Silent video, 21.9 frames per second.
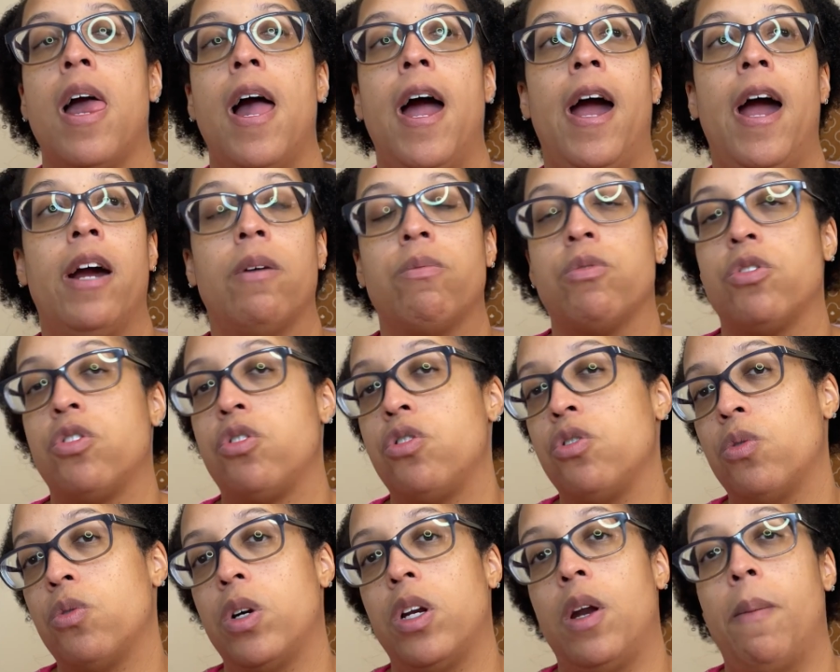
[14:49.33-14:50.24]
I was
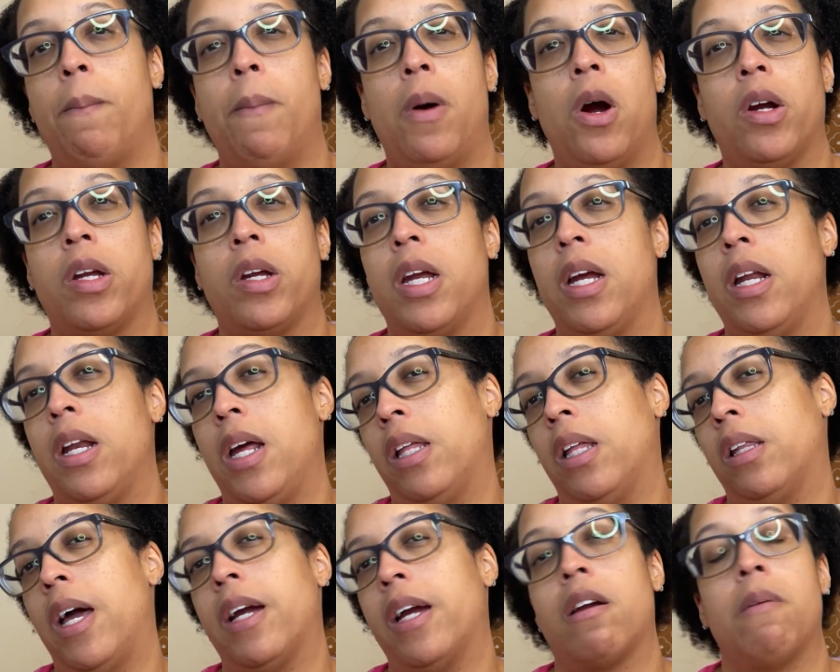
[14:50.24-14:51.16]
doing a market at
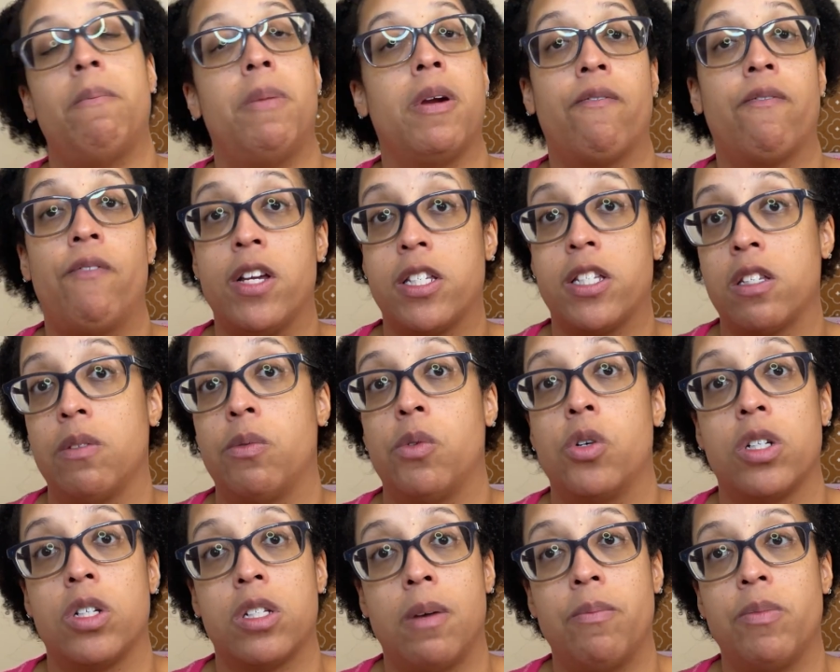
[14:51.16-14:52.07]
like a big festival or
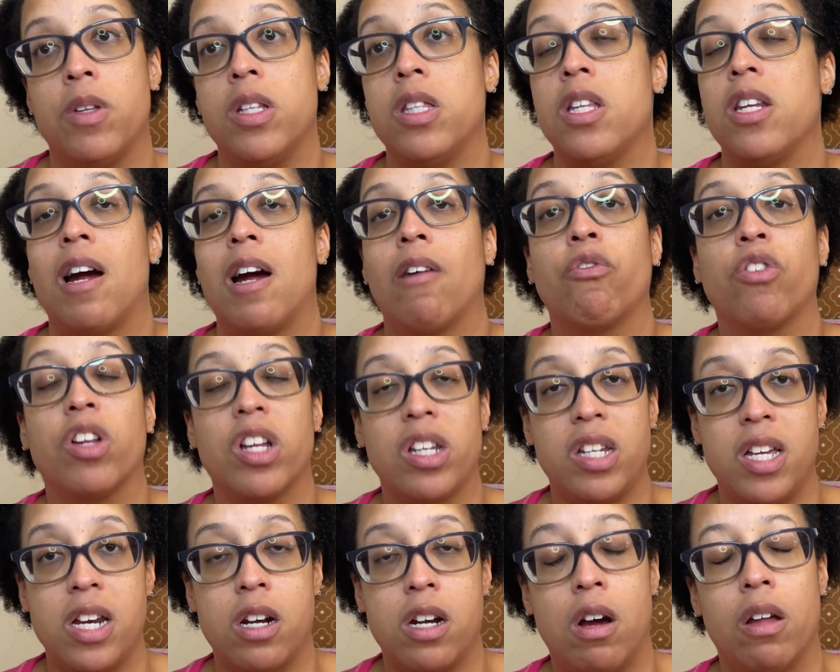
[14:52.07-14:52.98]
something. Then I really
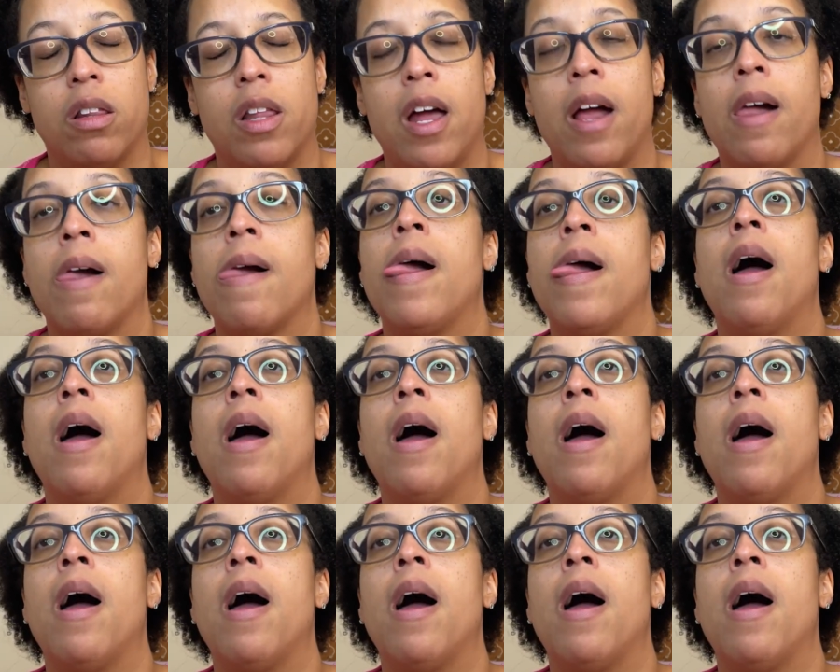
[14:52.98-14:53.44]
needed all that.